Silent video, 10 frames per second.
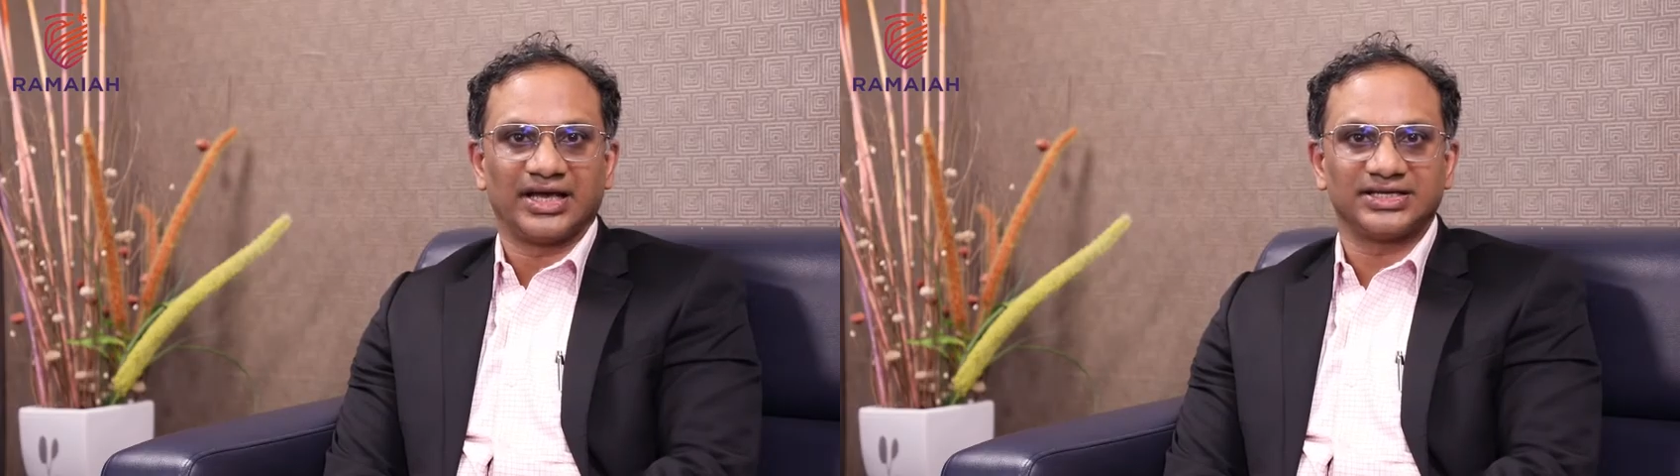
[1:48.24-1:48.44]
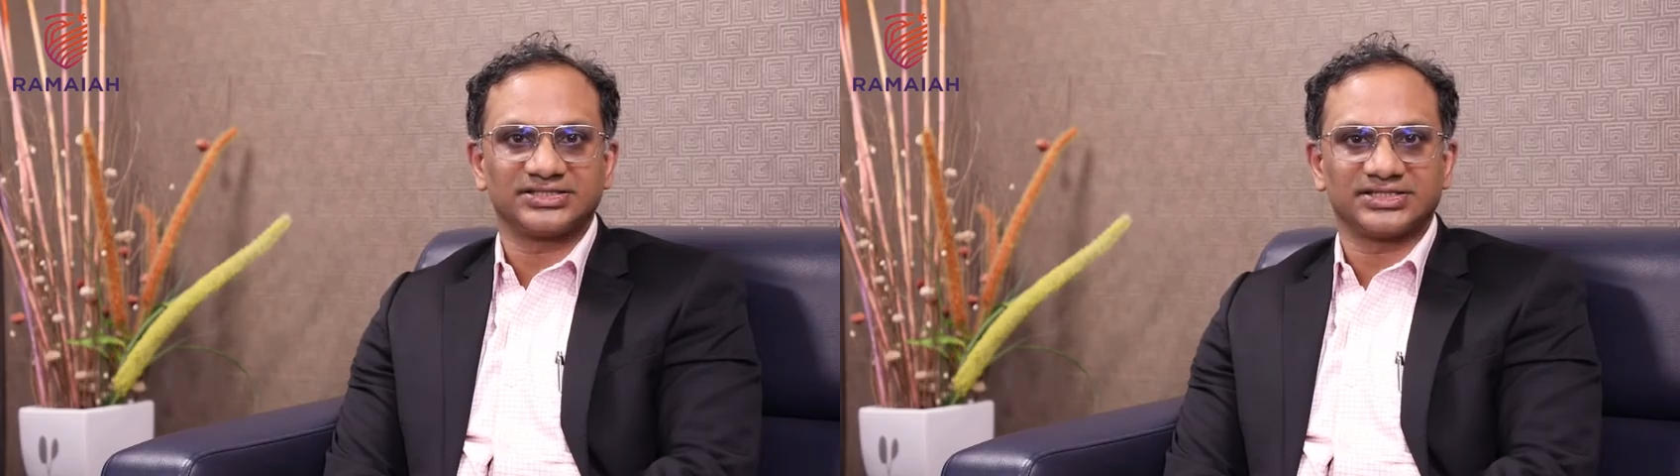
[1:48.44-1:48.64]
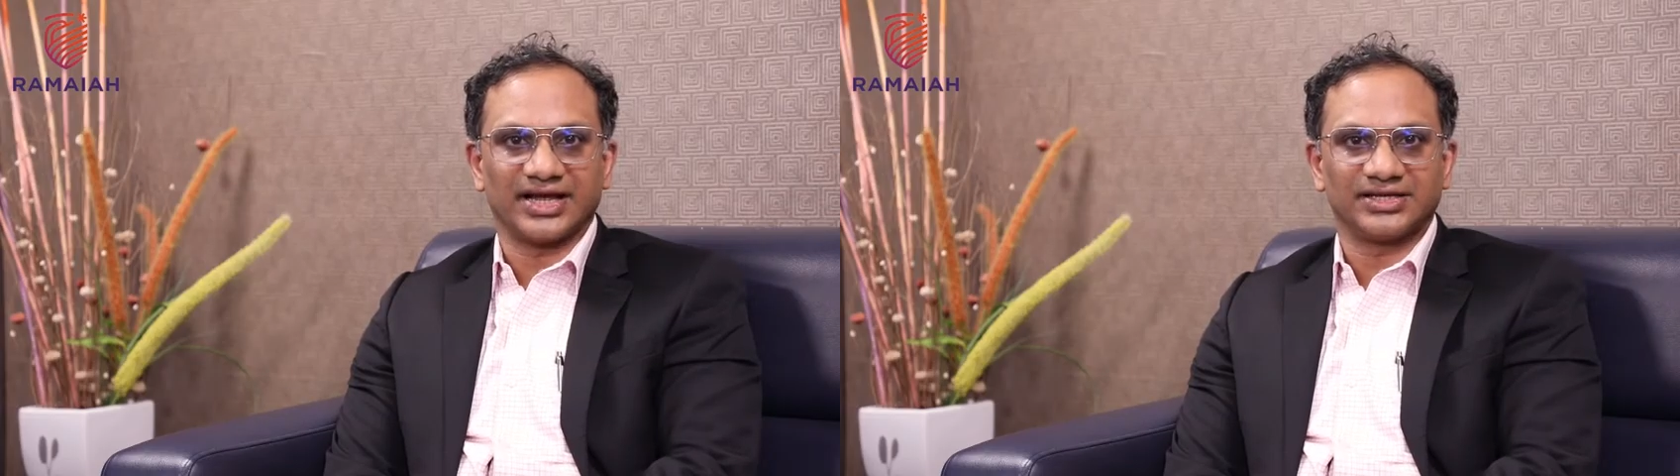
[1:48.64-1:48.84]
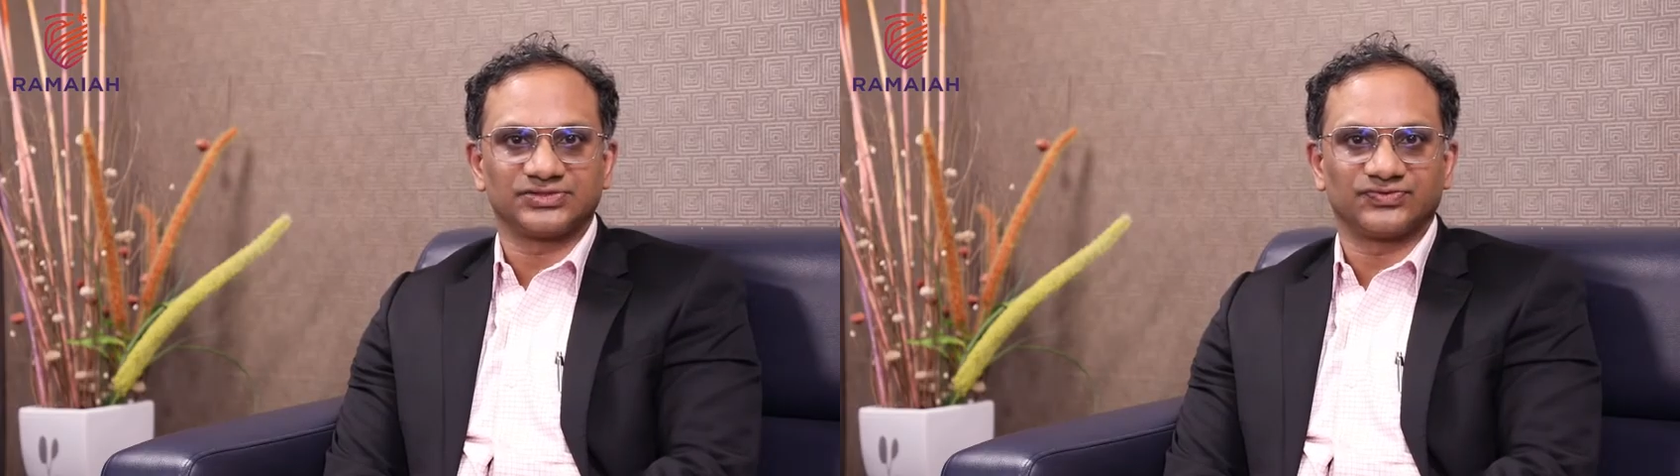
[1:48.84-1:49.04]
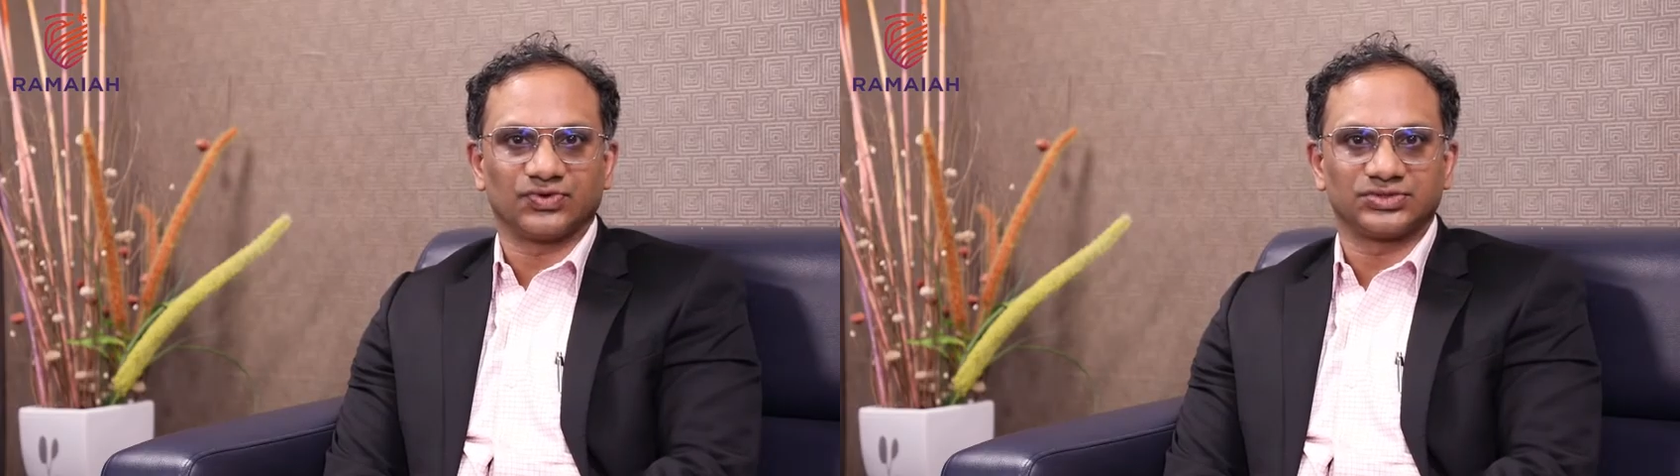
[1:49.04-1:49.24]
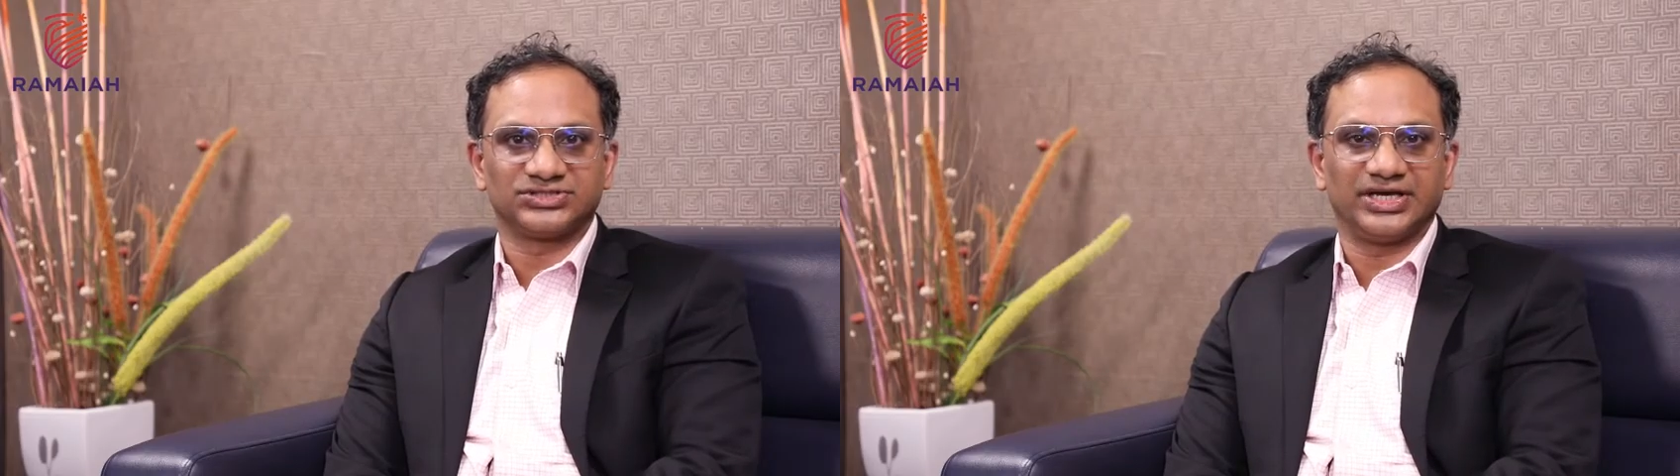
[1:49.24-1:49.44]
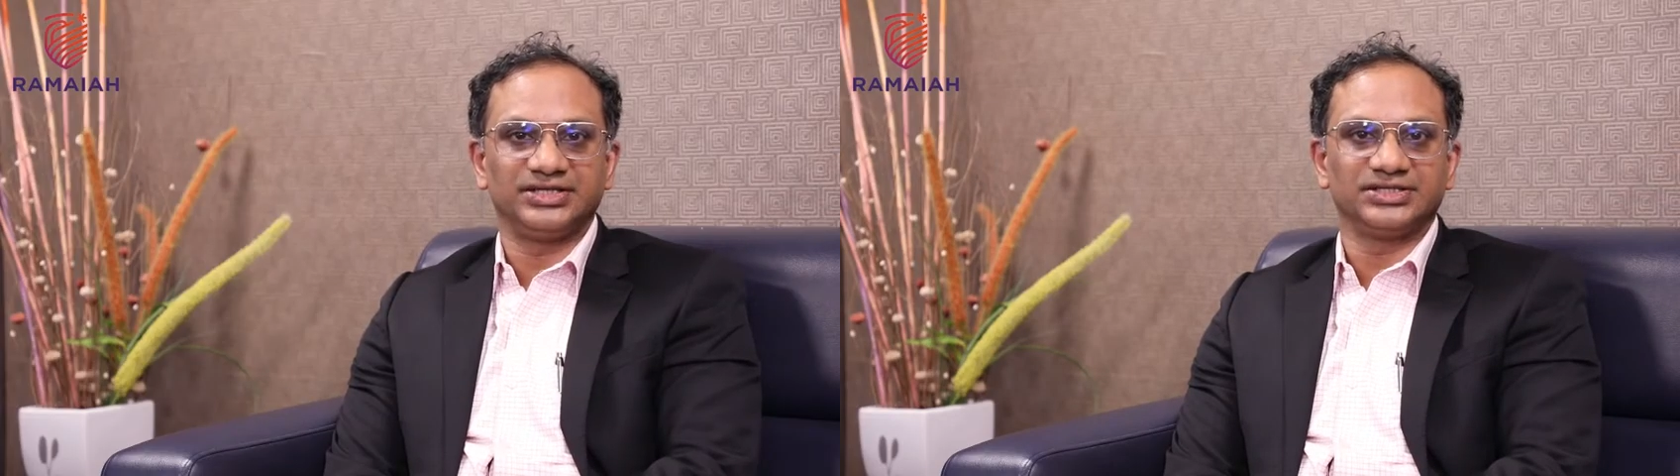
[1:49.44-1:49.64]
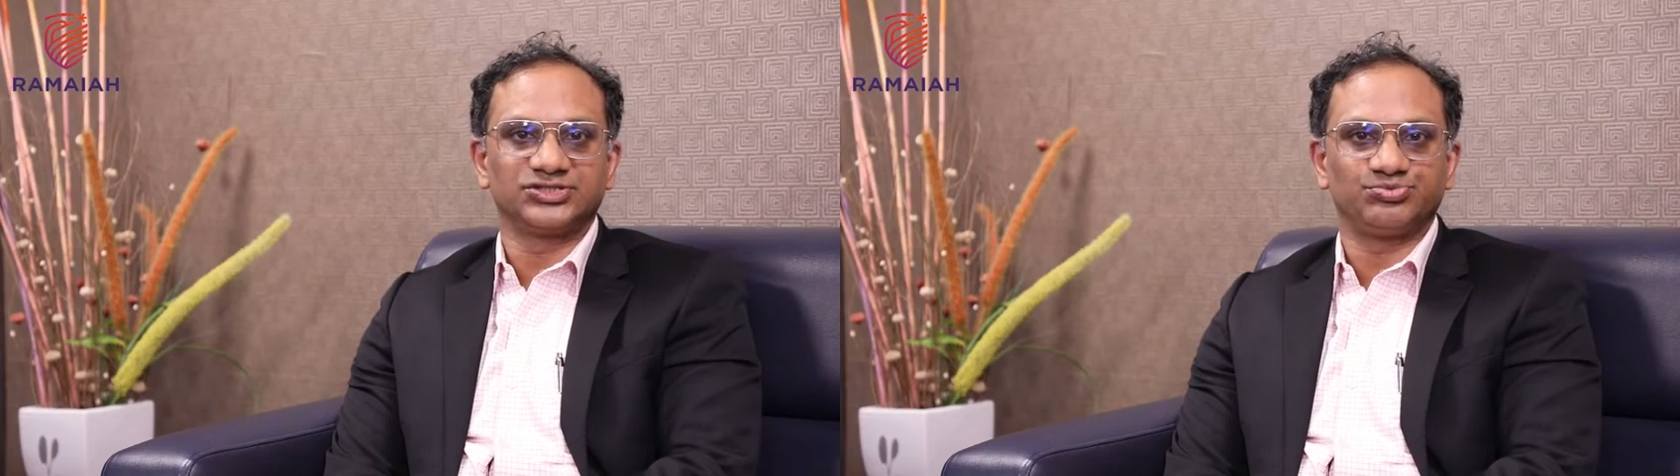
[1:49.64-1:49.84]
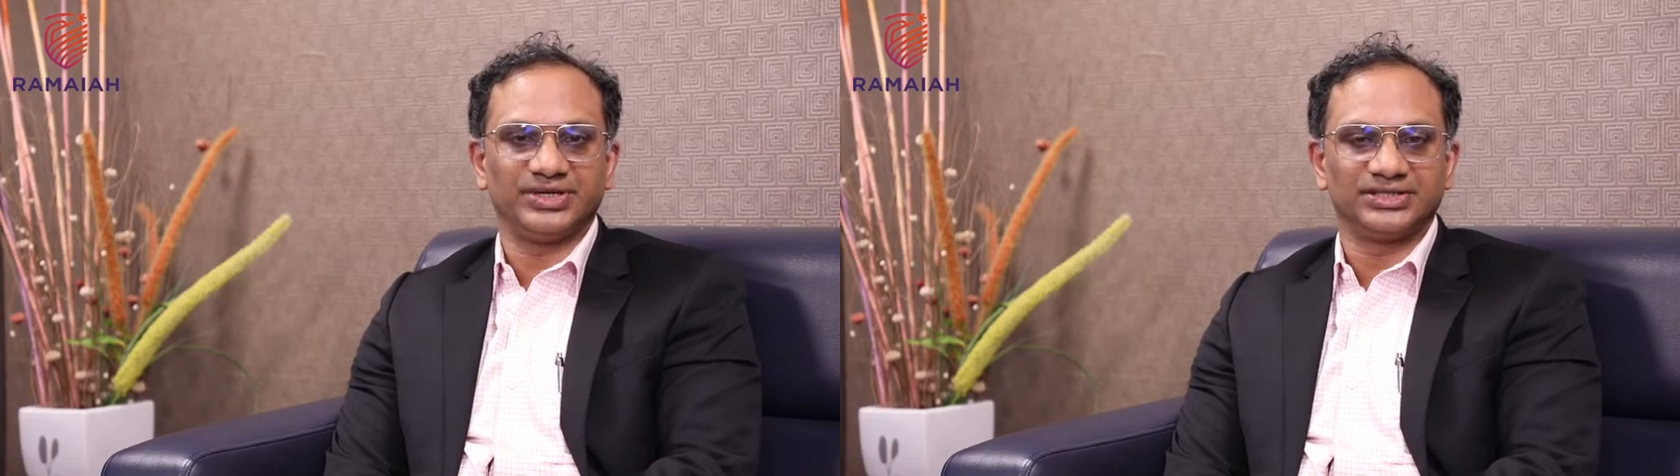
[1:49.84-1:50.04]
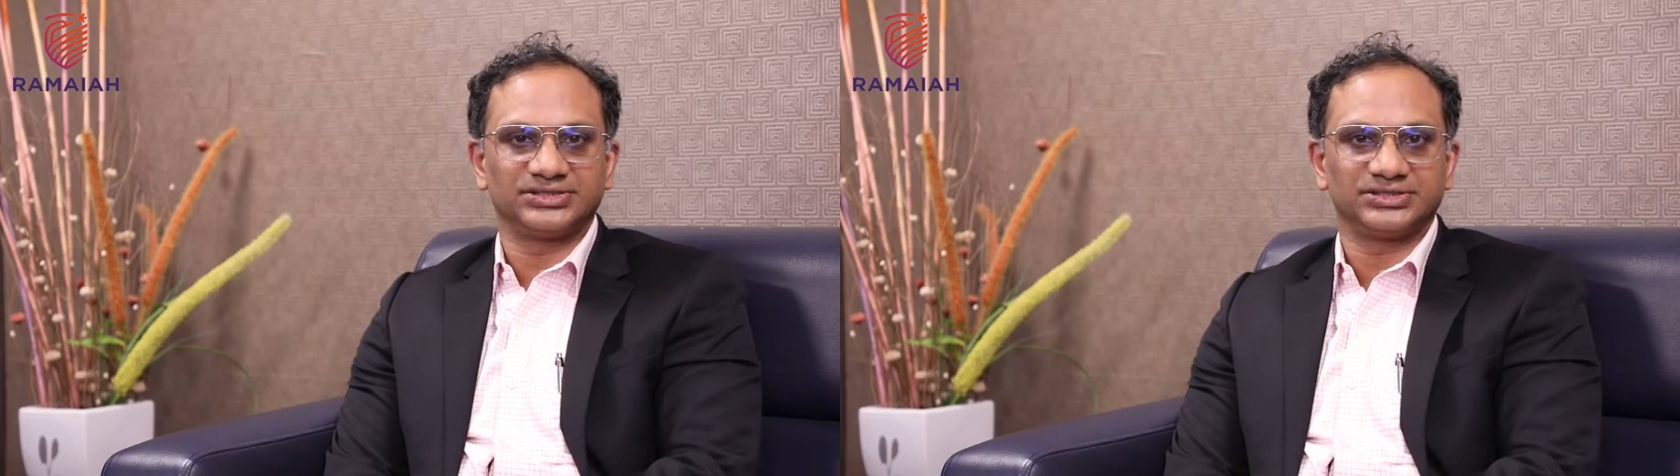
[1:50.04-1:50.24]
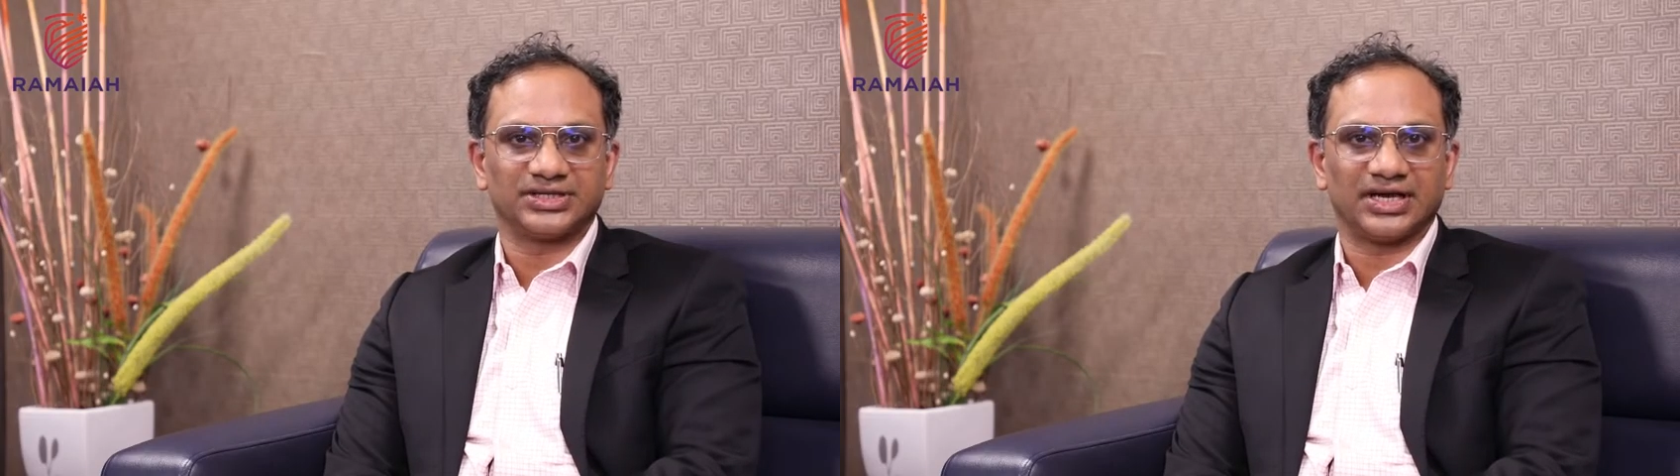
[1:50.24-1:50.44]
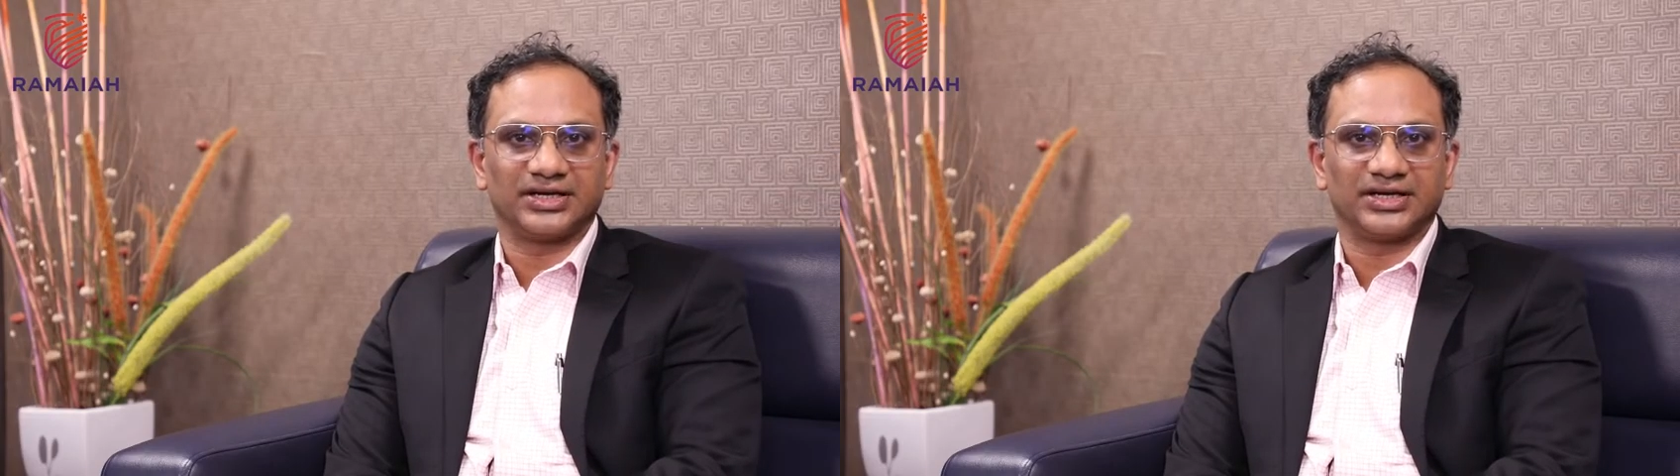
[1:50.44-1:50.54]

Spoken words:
S stands for change in speech.